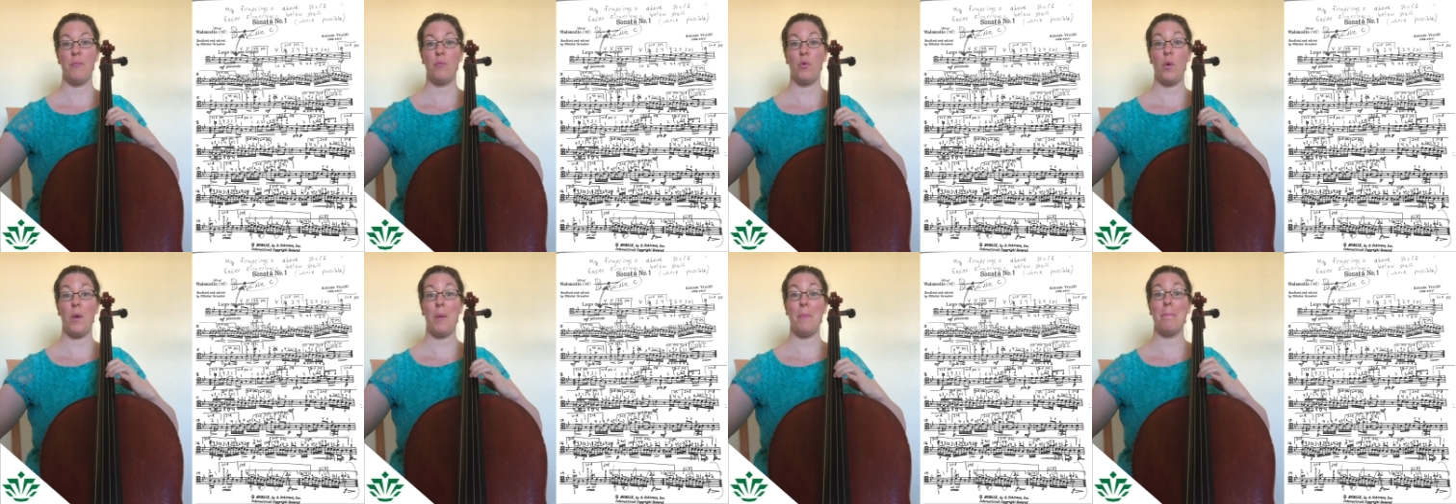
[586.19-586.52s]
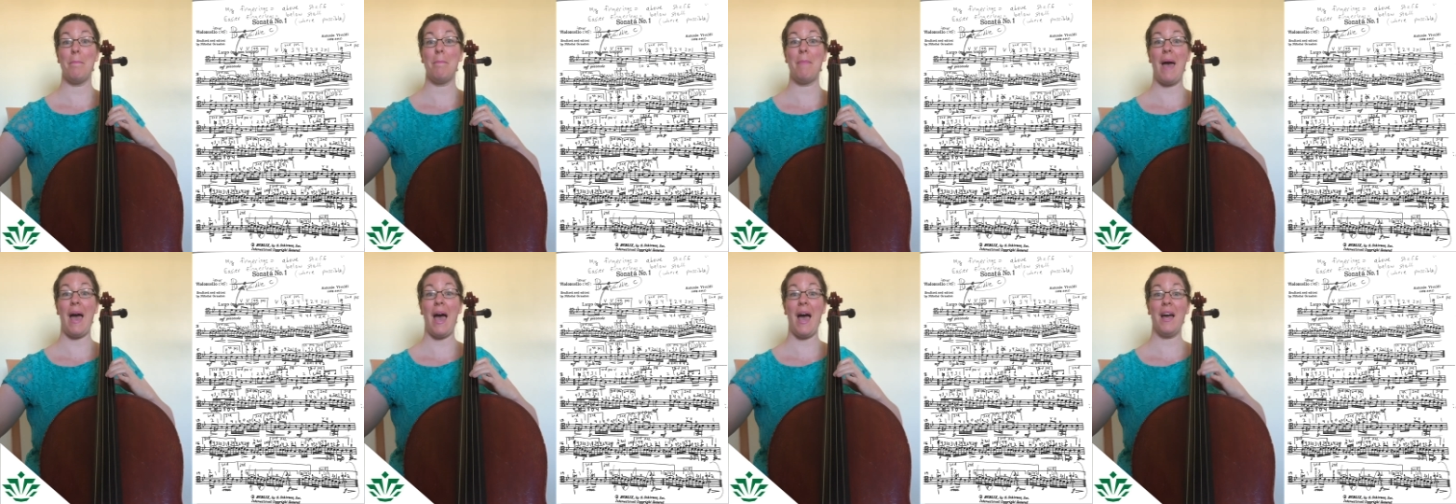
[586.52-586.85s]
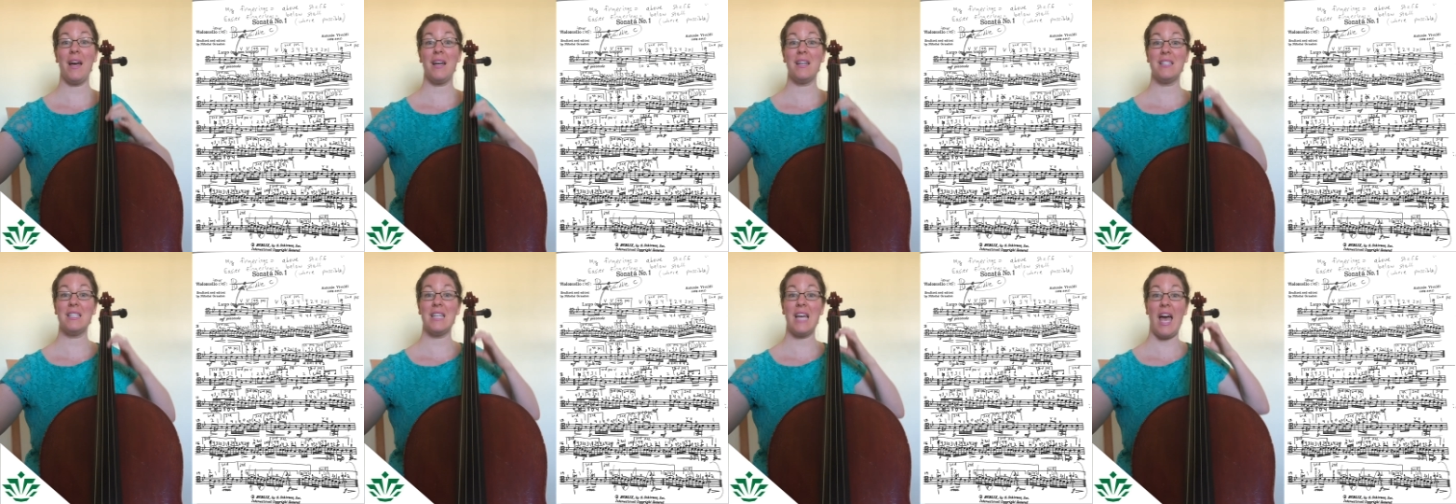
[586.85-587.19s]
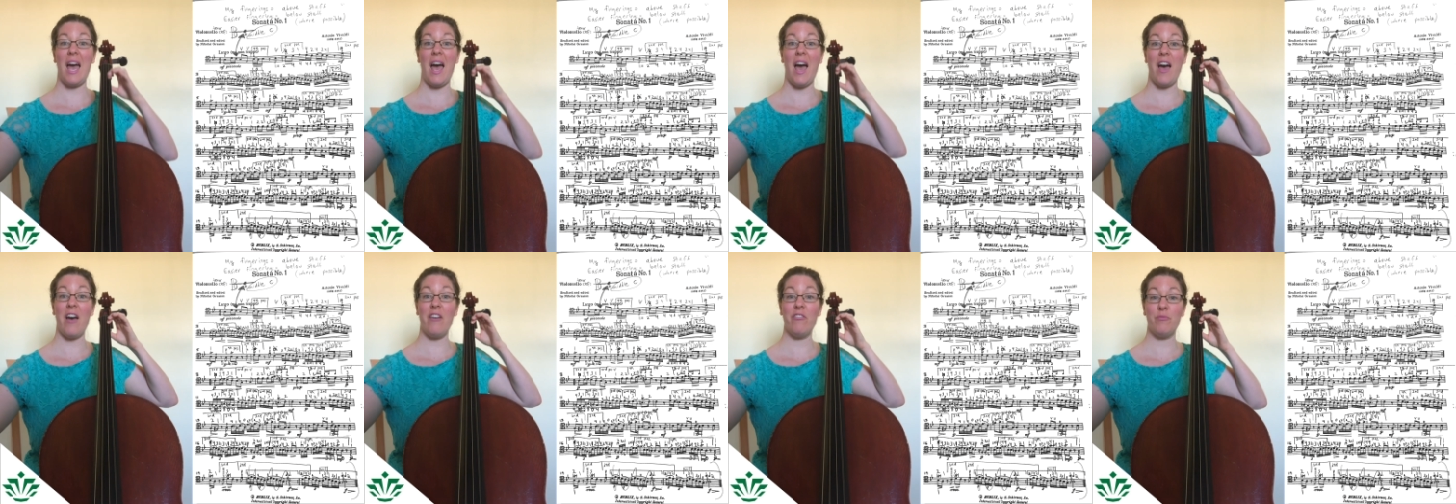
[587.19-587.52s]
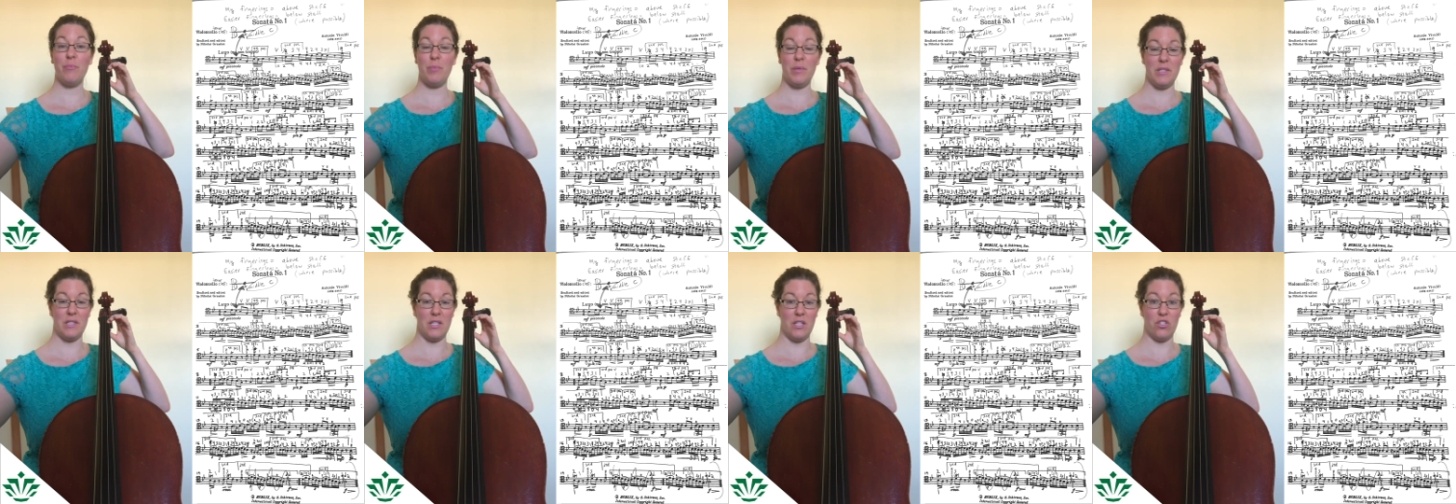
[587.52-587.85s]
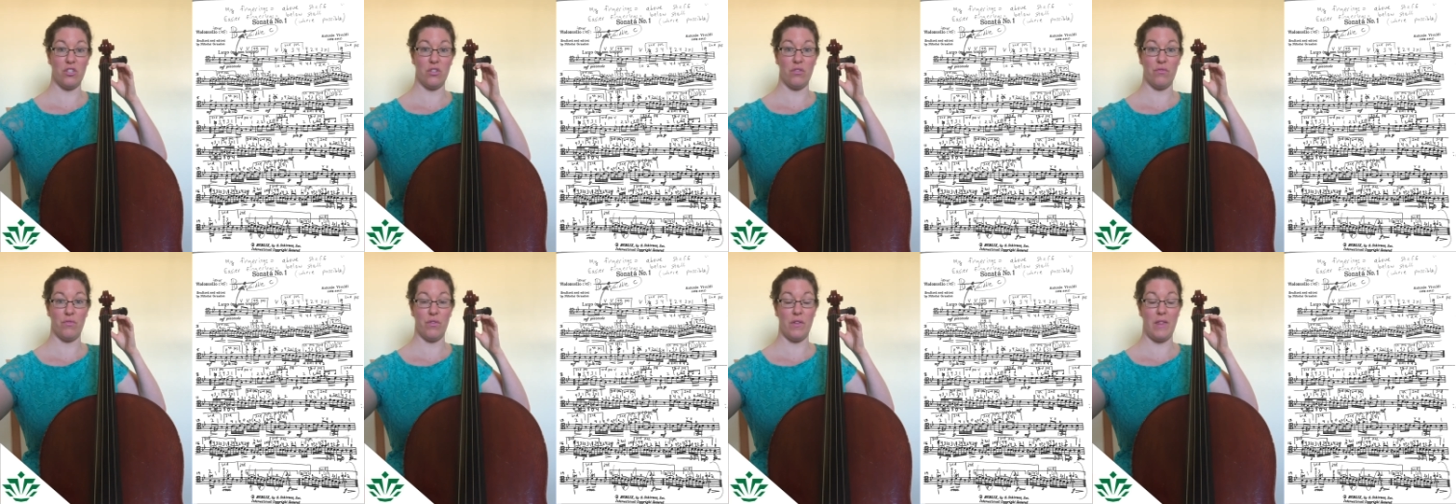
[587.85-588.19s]
Going back to half
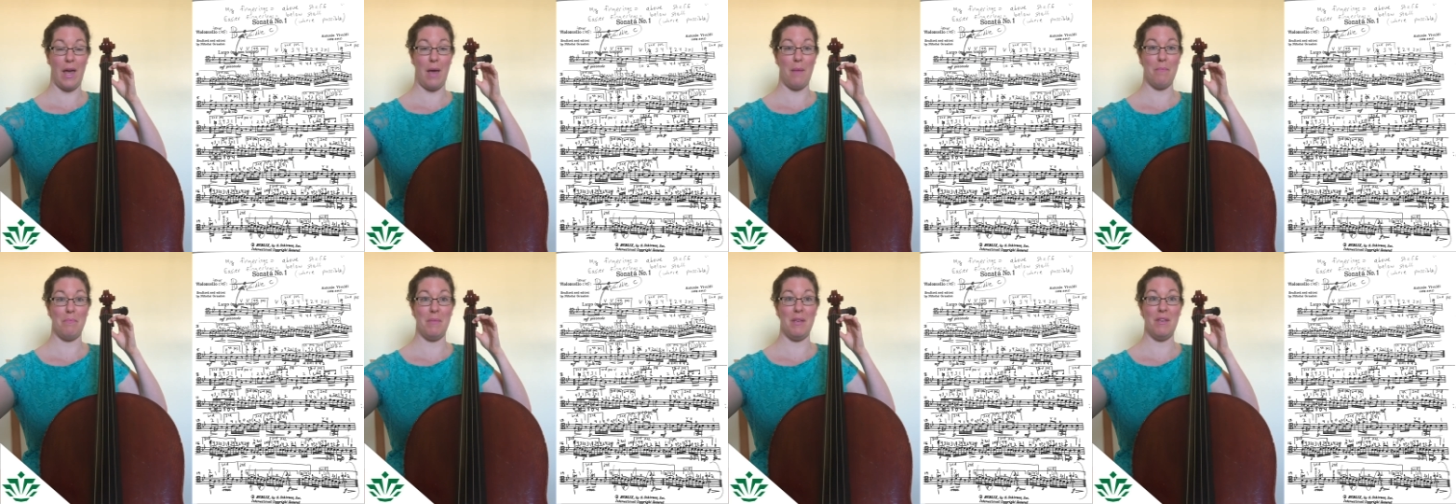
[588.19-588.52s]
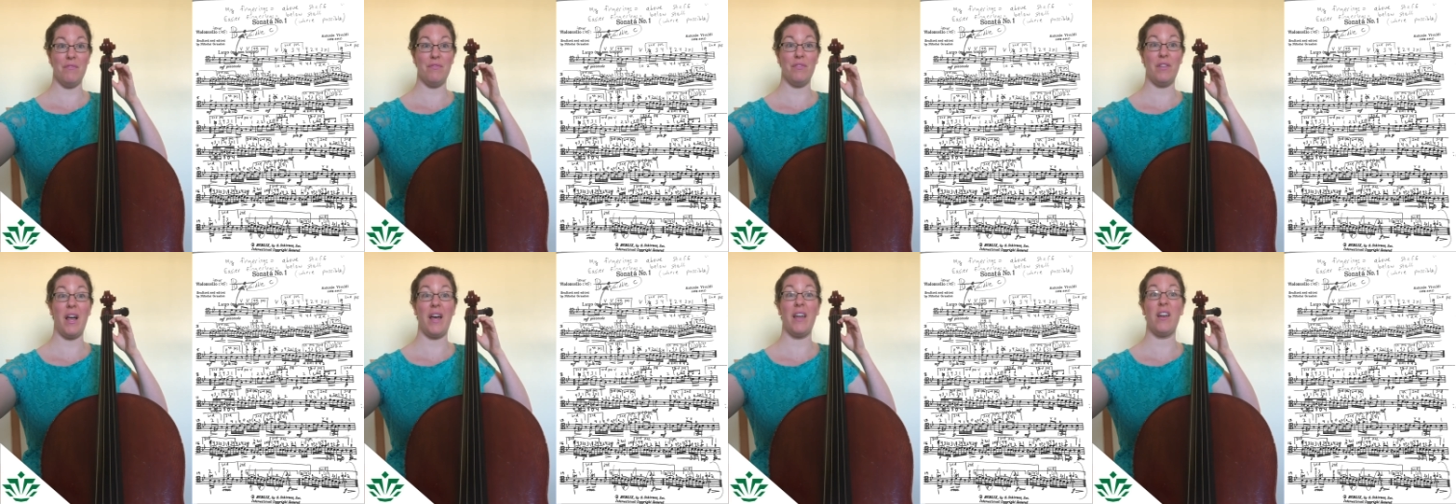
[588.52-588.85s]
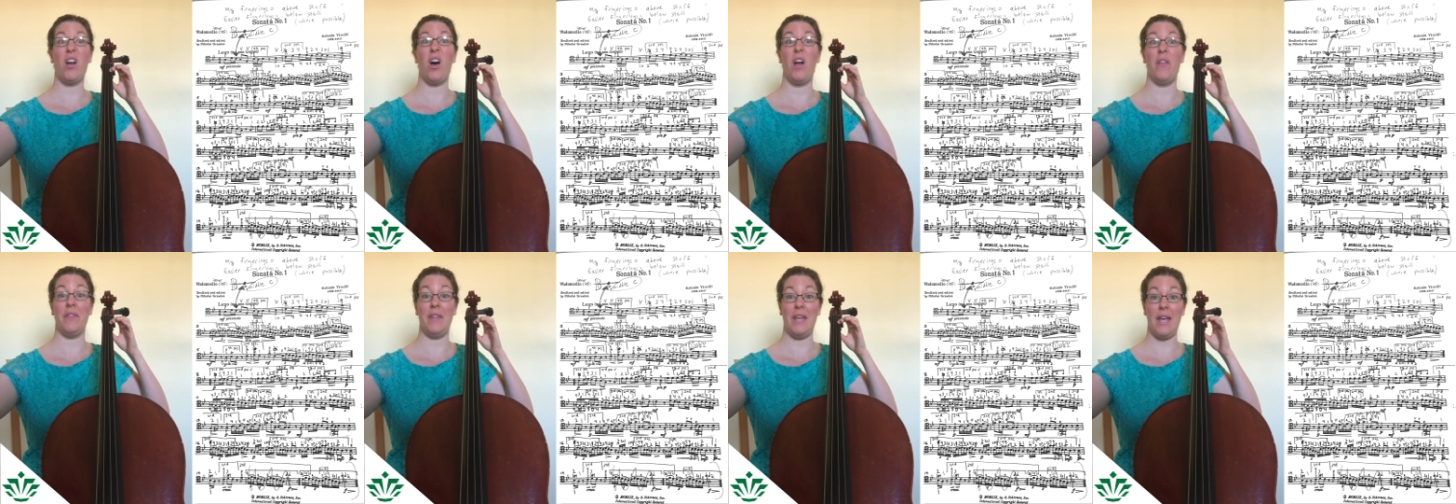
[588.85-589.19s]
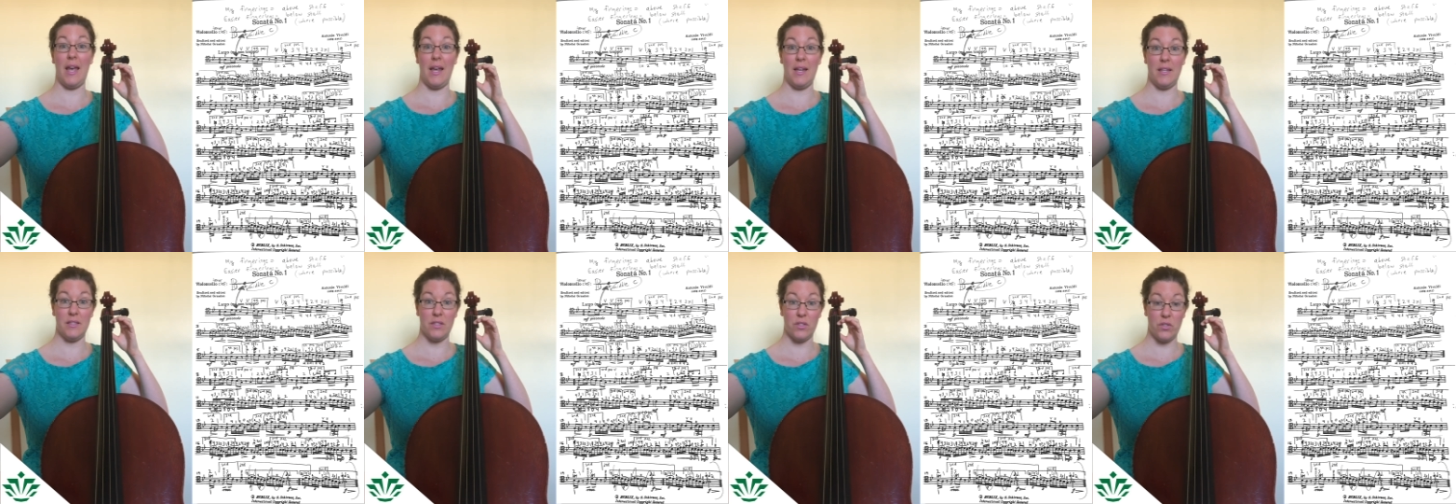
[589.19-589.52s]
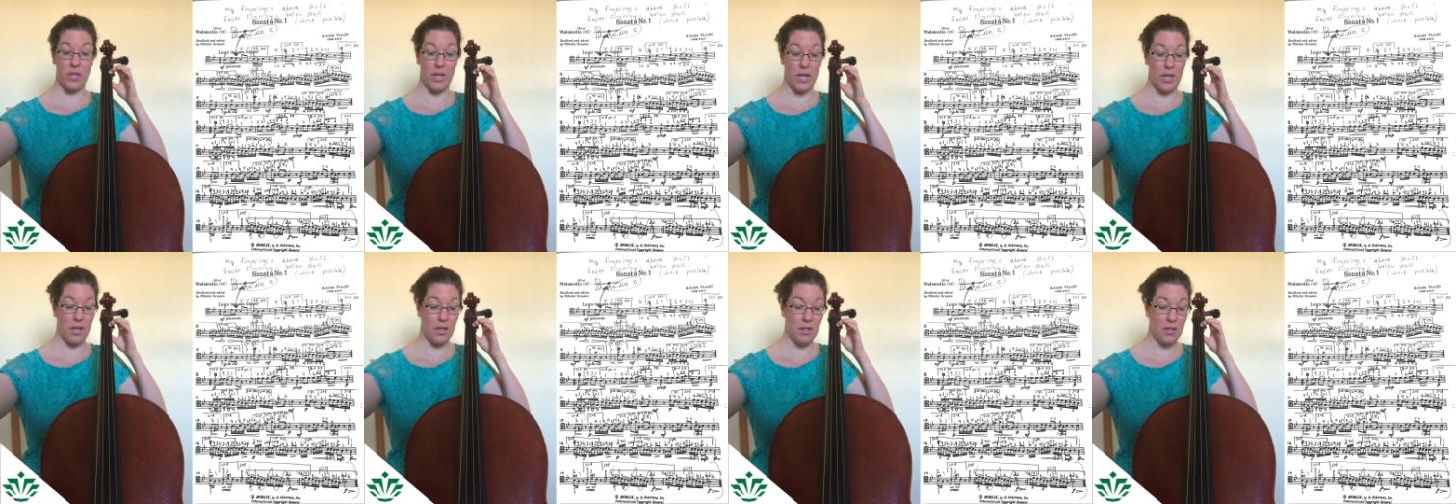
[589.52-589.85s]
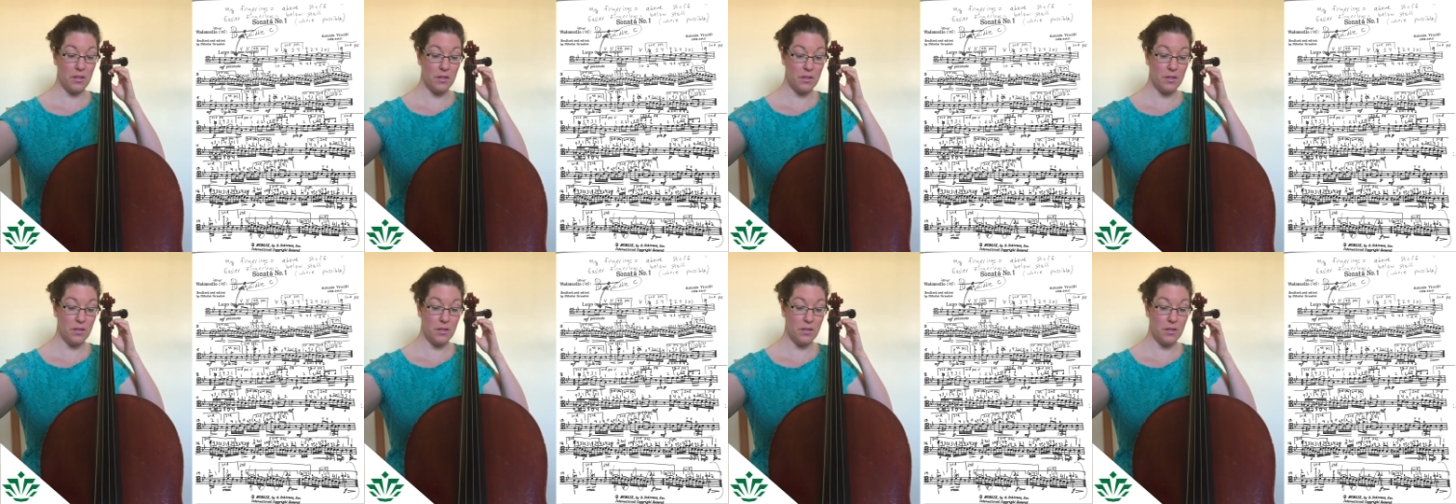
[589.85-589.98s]
position for that B flat on the A string.